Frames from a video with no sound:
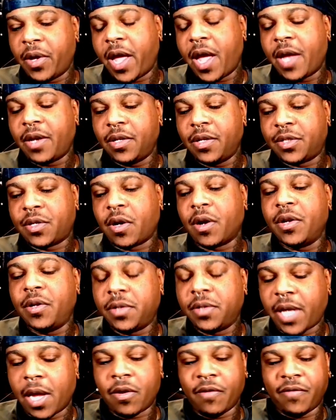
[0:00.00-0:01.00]
You can't start a
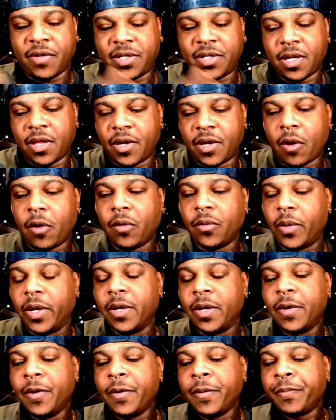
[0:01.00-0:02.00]
new cycle if you're still in an old
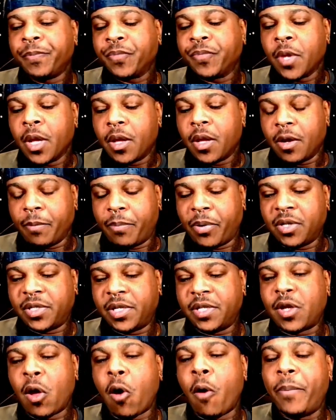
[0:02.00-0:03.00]
one. Your
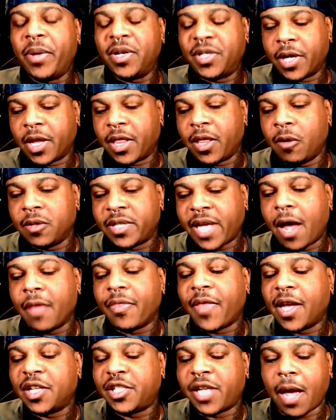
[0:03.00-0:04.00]
person's hoping to close
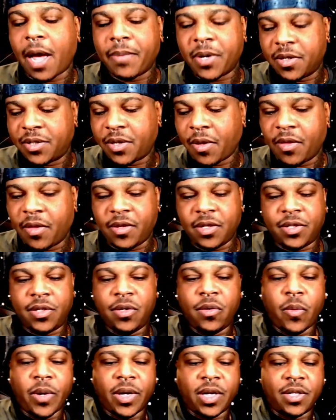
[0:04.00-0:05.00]
out that chapter so that this
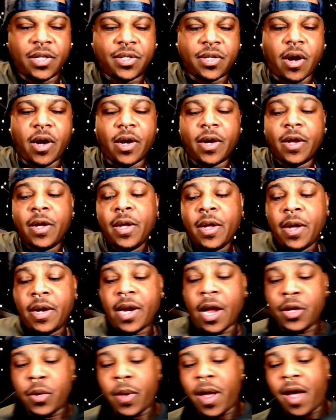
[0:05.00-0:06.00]
new one can start.
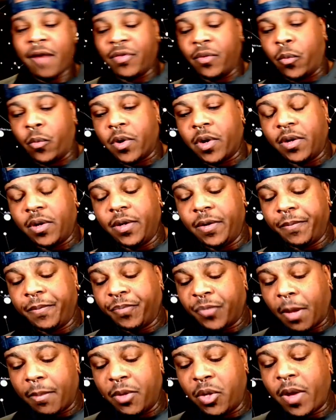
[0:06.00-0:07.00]
Now you have the World.
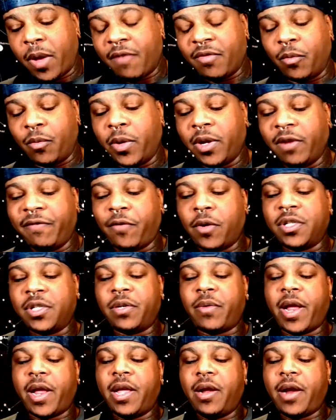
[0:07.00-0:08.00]
I mean, you have the Wheel of
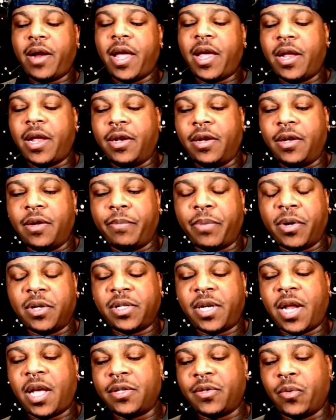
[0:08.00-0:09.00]
Fortune right here, and your
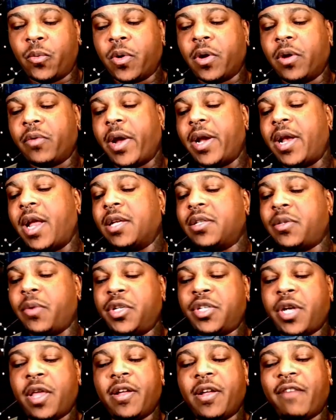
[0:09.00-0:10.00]
person has the World right next to
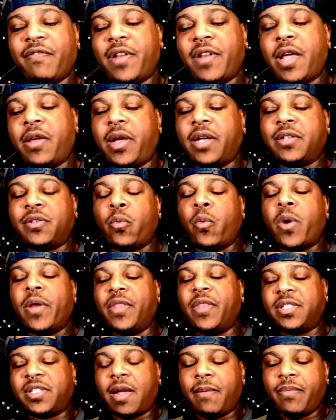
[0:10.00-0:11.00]
each other. I feel like you guys are
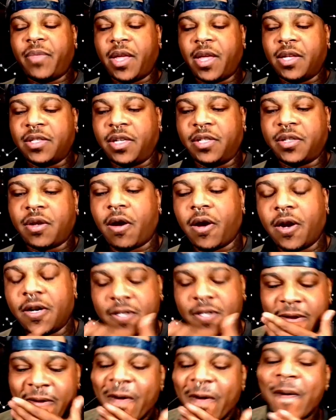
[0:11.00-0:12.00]
wanting the same thing, because these
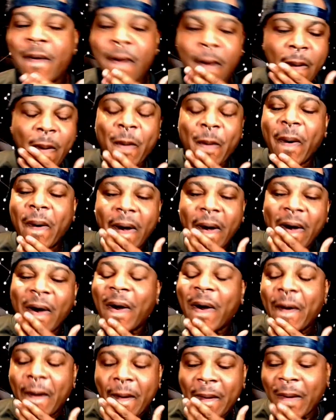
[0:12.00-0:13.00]
cards
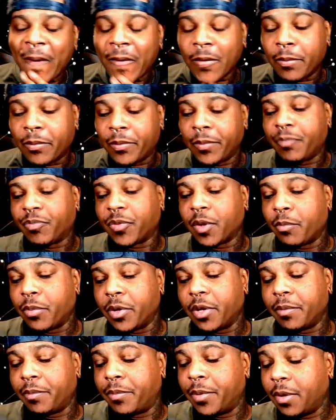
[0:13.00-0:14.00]
will
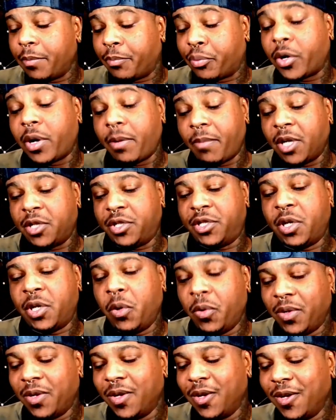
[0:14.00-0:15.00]
pretty much
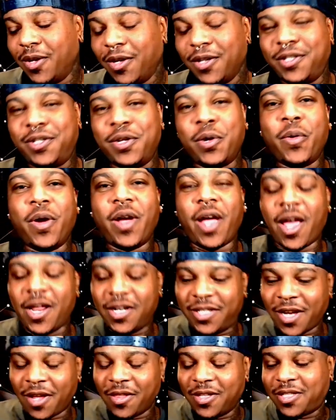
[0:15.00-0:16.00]
do
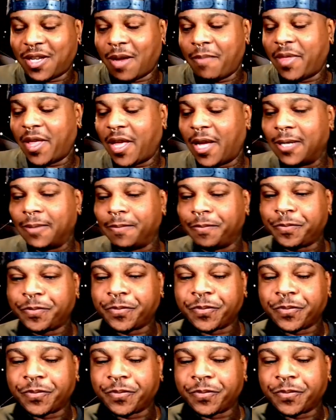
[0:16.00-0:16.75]
and tell the same thing.